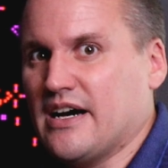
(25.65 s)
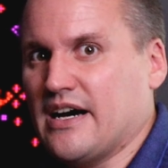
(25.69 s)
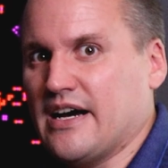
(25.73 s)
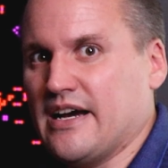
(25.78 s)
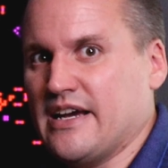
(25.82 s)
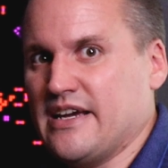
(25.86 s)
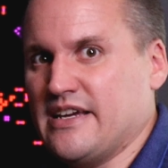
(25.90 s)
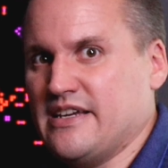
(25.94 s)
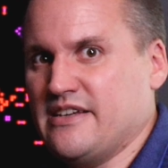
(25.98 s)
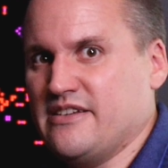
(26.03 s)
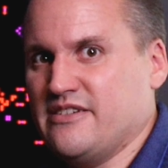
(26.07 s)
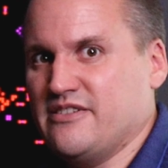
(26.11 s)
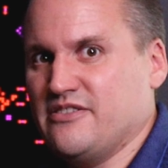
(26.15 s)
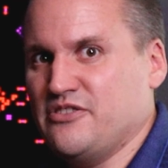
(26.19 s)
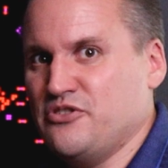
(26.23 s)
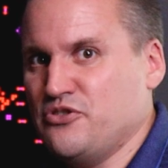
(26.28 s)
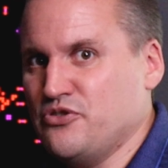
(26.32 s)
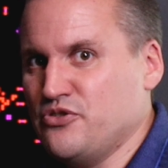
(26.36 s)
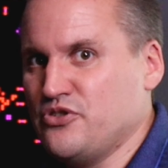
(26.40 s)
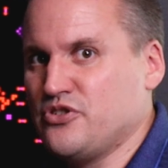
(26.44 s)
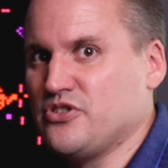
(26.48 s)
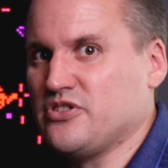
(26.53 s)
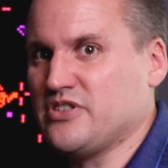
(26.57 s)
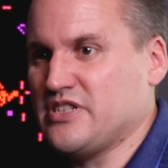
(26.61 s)
I
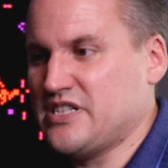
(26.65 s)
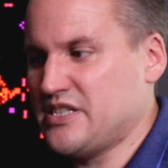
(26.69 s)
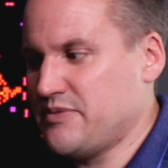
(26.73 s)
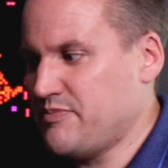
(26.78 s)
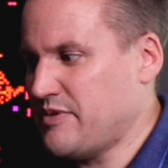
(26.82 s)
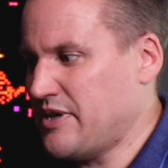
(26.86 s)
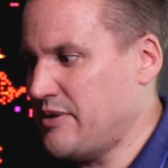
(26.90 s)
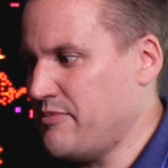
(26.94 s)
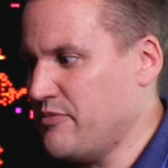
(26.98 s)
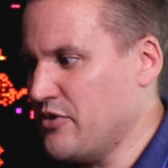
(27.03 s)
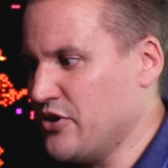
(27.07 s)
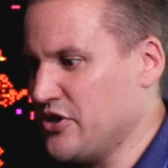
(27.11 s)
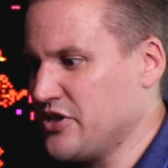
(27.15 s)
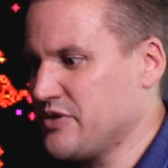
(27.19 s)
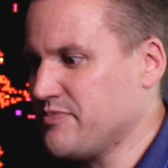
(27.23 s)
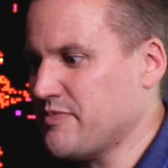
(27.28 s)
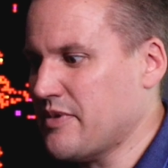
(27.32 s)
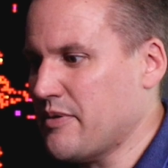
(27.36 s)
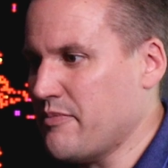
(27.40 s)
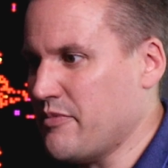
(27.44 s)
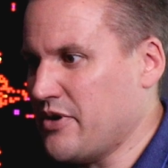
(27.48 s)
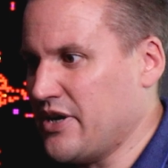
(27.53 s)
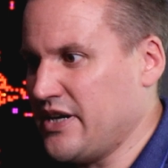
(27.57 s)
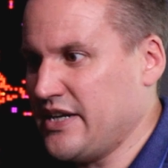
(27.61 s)
usually spend most of
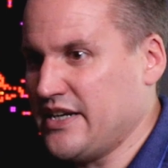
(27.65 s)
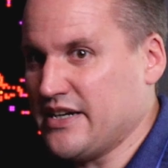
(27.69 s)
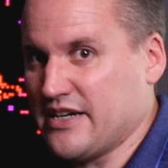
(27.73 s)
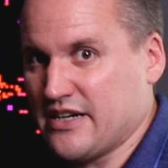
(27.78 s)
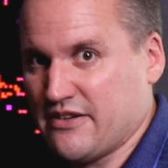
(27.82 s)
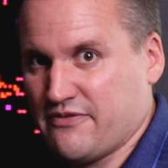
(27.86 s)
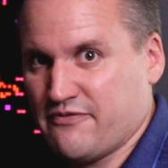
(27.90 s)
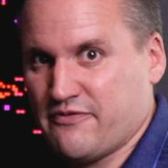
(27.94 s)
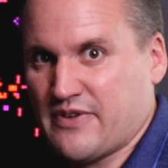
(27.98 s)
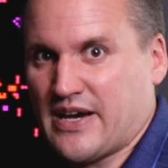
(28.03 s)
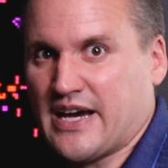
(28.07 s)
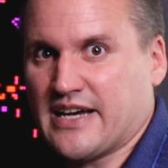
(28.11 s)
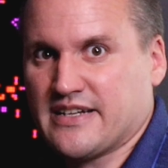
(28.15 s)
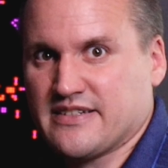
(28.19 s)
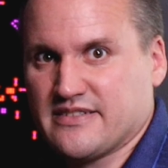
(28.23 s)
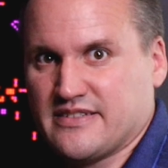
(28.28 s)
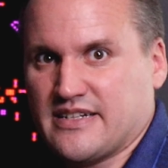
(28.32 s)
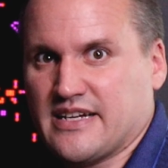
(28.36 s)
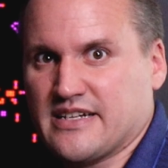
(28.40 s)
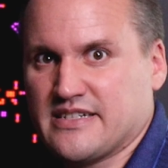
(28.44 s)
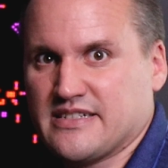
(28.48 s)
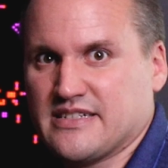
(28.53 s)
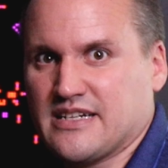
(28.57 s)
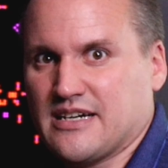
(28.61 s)
my money on a
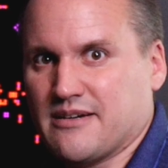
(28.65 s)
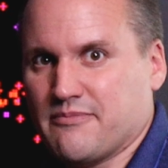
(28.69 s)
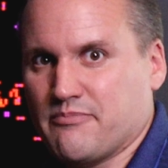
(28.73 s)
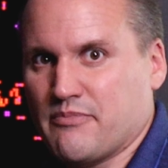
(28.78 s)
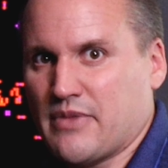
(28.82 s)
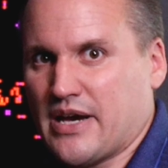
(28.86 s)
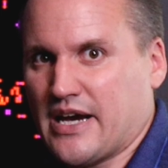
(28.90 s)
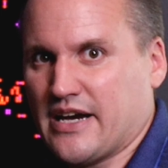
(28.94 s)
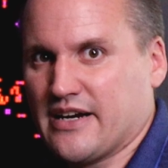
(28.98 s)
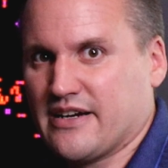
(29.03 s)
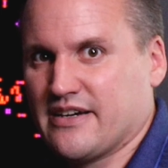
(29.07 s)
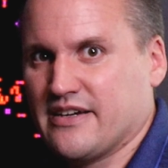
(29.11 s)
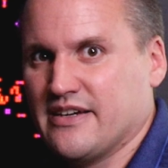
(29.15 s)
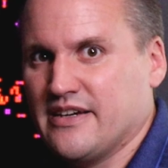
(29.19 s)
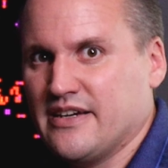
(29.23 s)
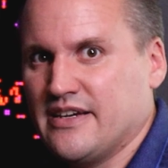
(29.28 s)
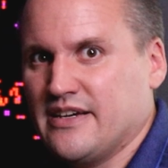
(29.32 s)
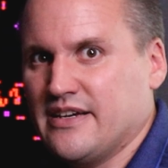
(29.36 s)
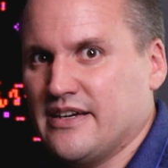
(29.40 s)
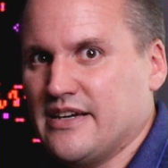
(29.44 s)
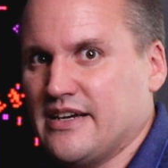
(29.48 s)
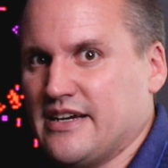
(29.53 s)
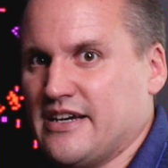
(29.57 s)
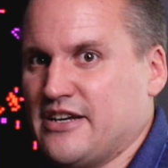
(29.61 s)
fast desktop Mac.
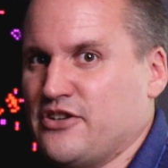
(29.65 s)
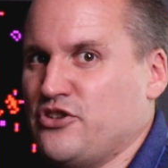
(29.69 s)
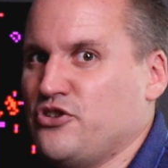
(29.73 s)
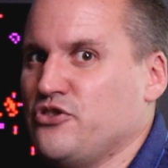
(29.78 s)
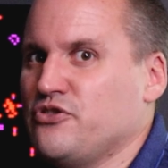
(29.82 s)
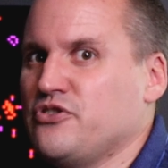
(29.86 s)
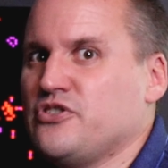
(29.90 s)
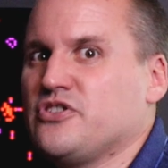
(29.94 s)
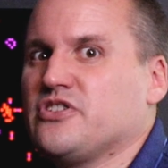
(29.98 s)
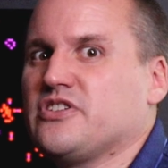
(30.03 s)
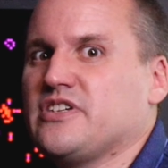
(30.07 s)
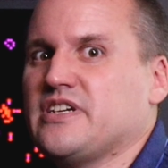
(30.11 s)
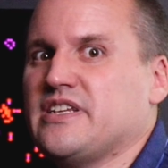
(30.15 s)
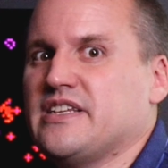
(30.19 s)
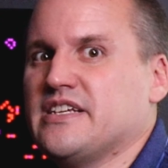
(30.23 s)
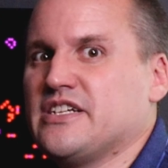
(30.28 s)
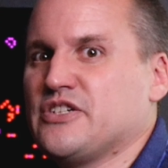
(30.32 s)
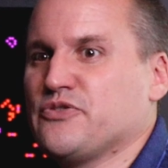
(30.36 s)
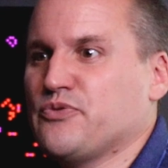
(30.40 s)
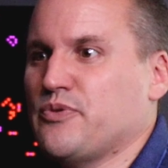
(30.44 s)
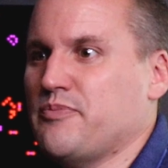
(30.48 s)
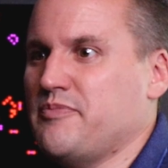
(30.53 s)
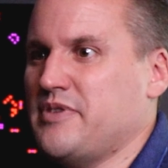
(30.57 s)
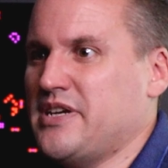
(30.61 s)
And usually
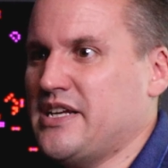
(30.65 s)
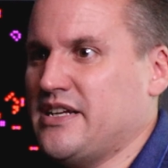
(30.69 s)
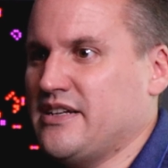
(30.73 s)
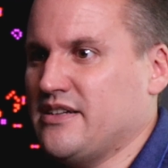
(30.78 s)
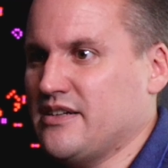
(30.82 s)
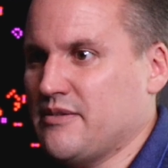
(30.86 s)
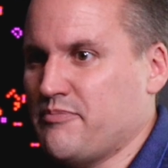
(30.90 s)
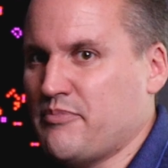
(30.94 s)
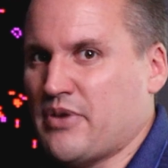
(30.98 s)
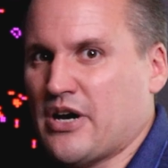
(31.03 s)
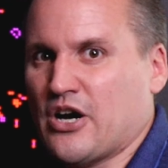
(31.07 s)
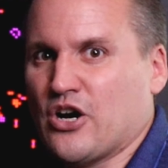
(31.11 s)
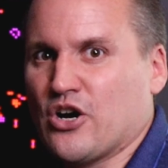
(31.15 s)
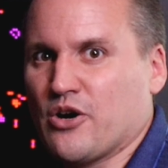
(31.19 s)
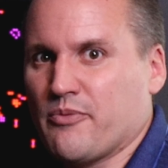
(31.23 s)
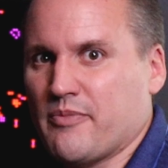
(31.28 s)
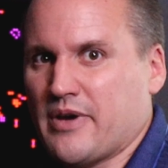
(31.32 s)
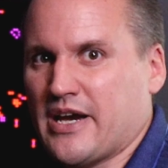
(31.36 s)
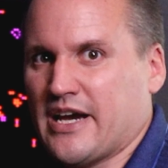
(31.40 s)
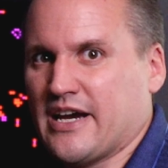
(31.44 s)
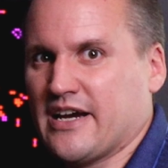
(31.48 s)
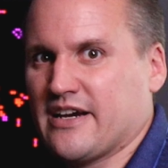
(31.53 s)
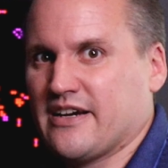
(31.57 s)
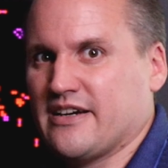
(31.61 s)
this would be the Power
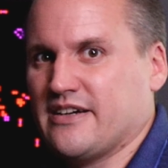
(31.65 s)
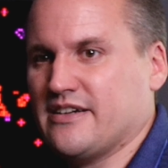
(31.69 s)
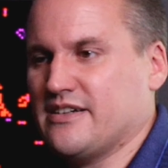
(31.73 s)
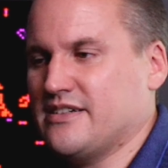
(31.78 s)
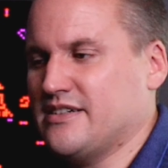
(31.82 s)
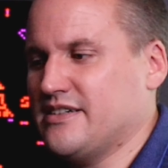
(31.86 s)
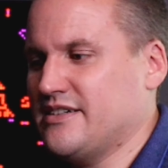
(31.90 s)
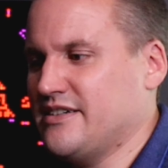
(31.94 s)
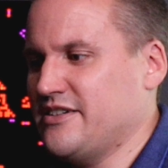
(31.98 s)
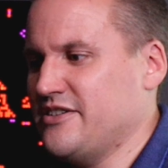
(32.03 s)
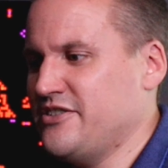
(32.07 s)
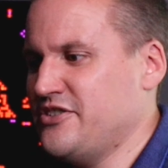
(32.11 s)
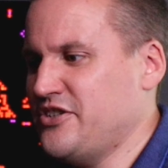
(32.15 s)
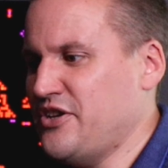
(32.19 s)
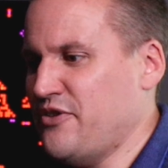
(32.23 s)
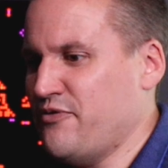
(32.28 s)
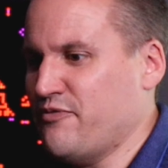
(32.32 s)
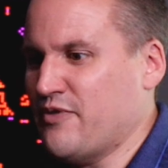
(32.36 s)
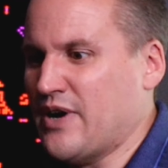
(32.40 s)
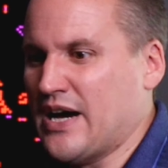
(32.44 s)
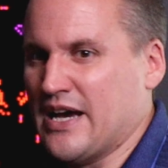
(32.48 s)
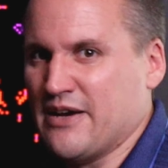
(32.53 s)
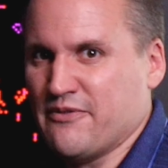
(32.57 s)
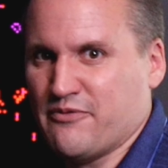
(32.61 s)
Mac
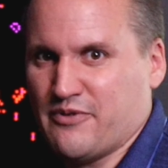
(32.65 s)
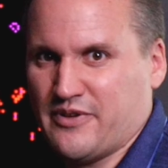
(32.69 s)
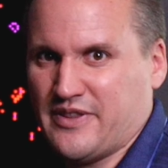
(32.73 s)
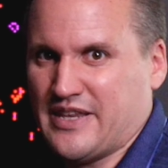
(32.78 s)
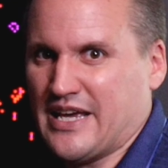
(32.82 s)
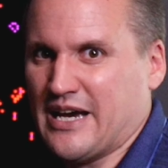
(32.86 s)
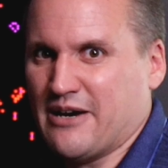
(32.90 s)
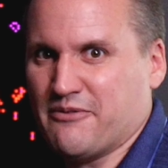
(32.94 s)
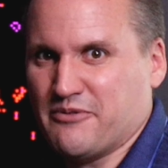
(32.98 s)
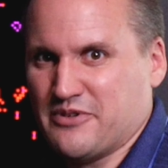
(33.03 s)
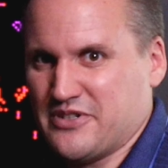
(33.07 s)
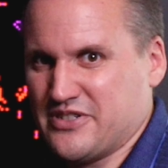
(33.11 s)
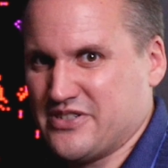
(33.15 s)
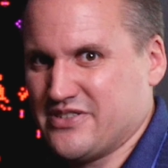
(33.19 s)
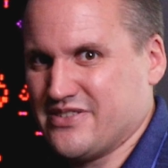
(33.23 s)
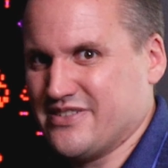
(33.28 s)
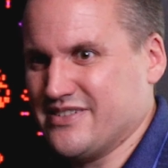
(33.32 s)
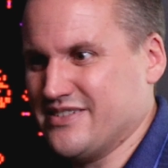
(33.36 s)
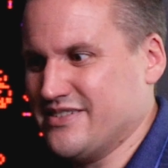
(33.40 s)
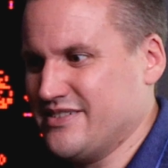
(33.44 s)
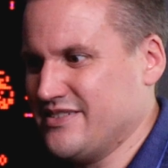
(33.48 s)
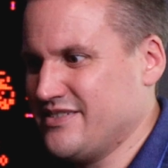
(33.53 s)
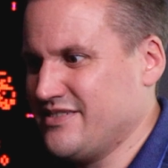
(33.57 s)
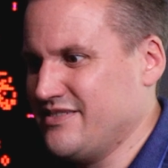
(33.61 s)
G5 when that was
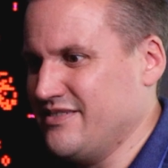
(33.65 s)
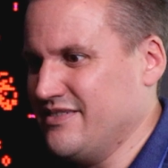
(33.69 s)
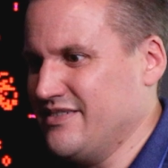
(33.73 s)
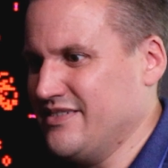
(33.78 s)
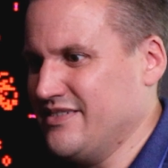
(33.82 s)
the